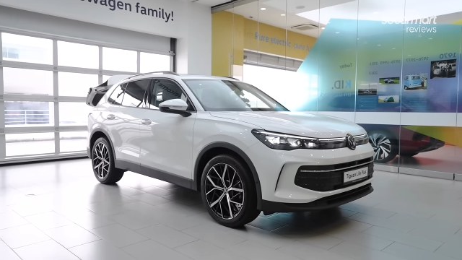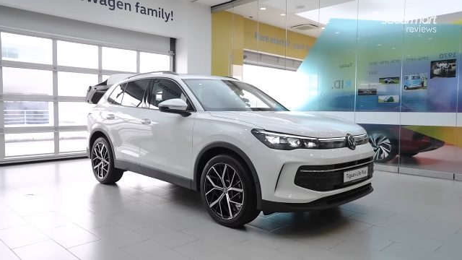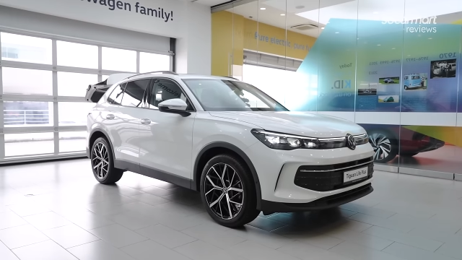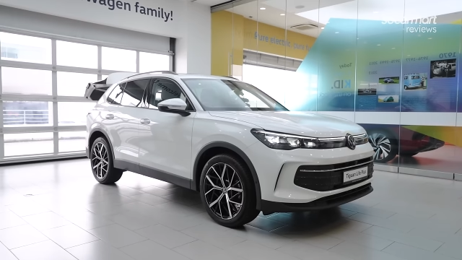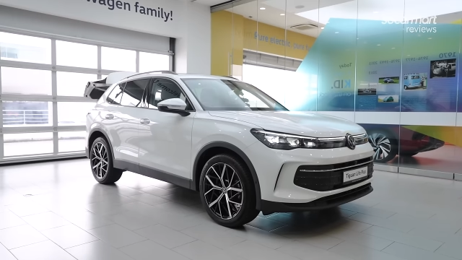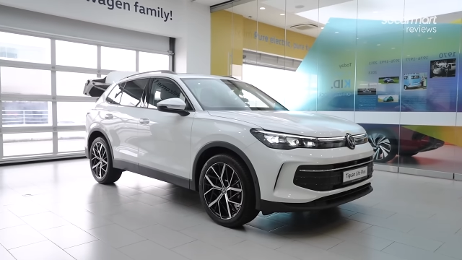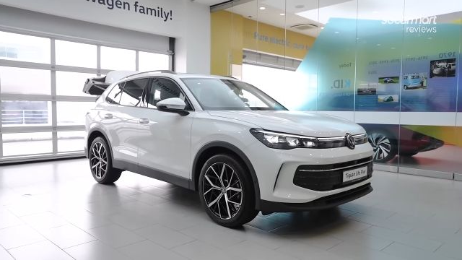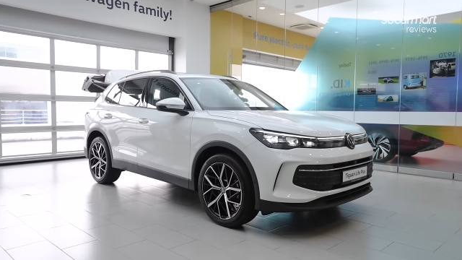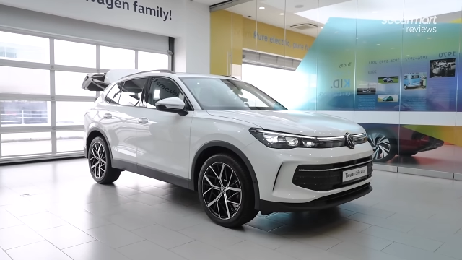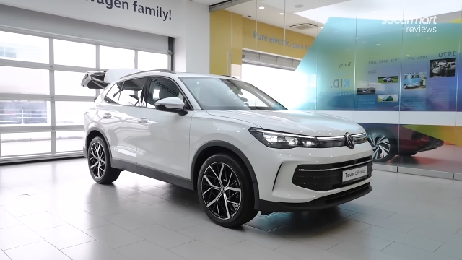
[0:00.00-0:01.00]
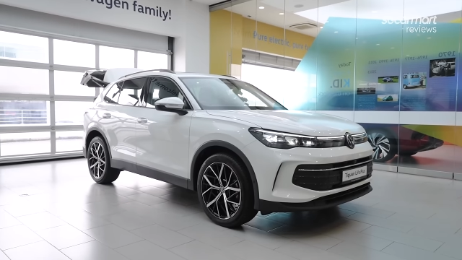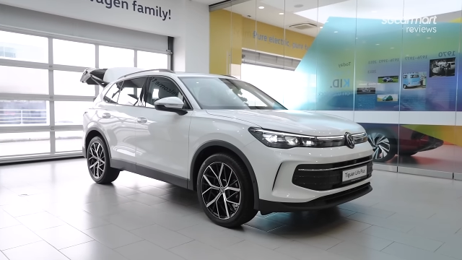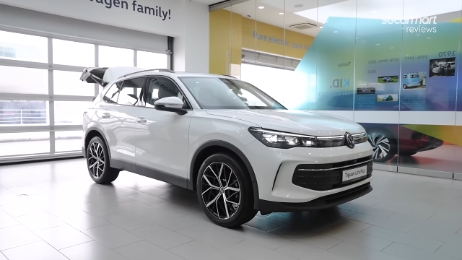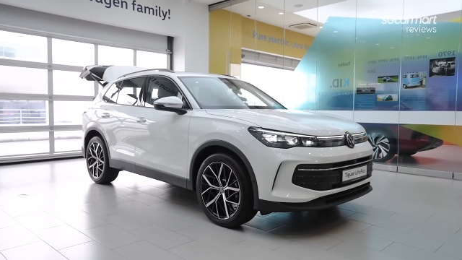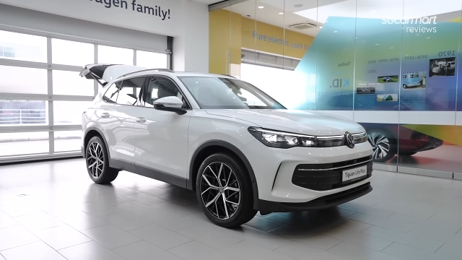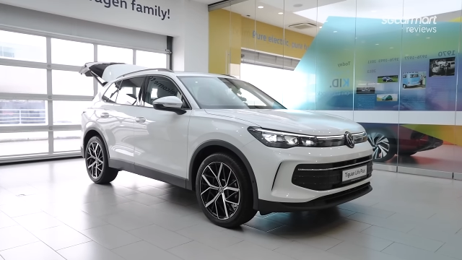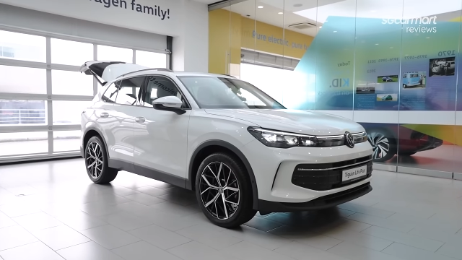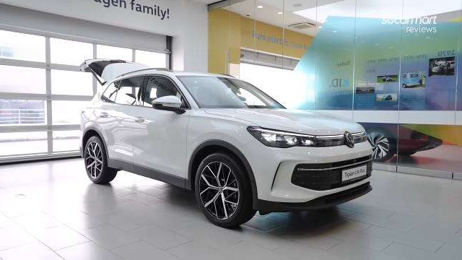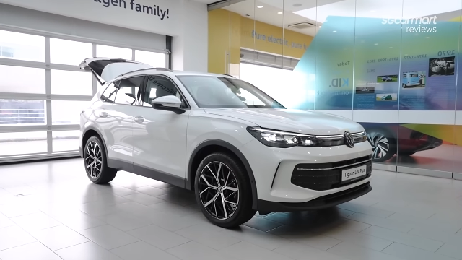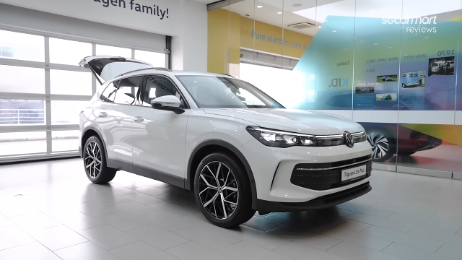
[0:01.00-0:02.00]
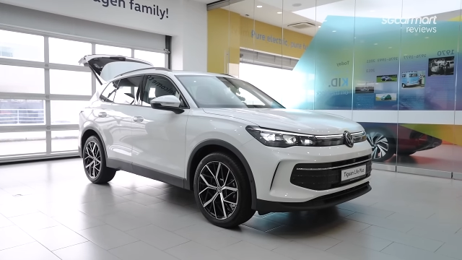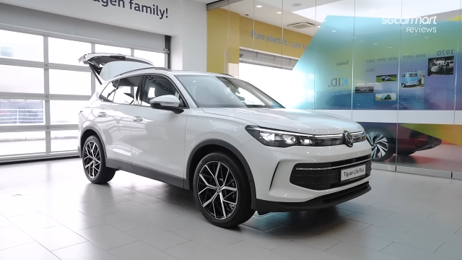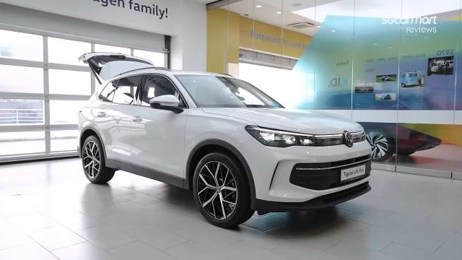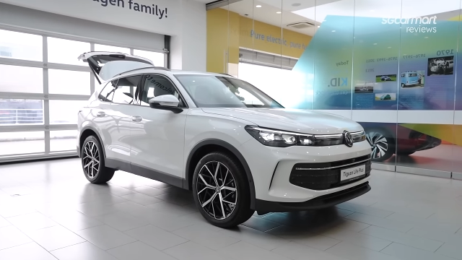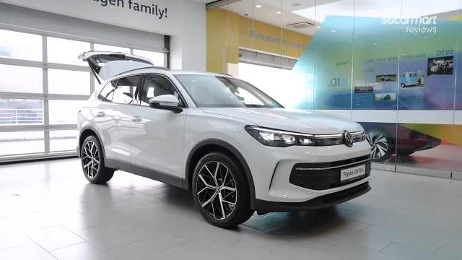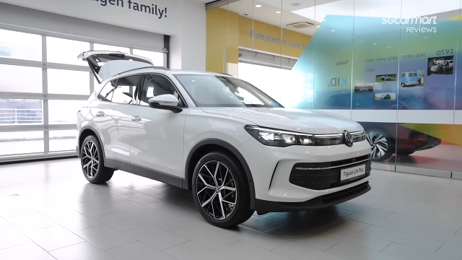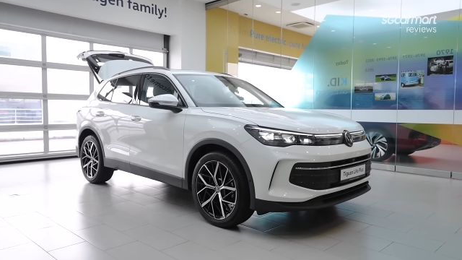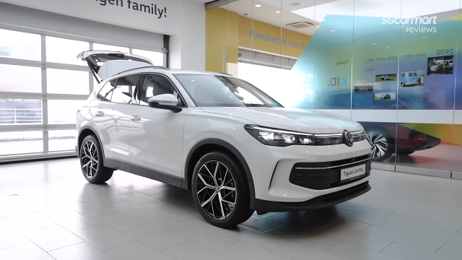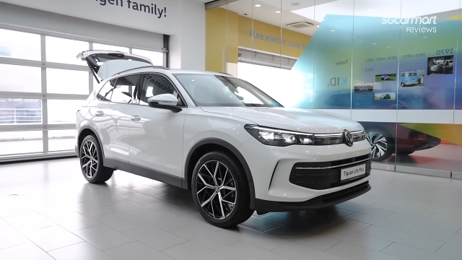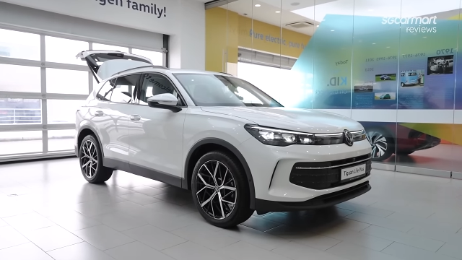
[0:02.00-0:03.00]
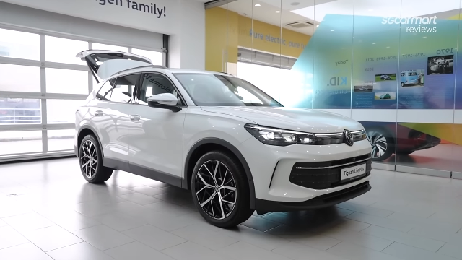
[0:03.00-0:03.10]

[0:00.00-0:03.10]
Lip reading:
No face is visible, so there are no lips to read.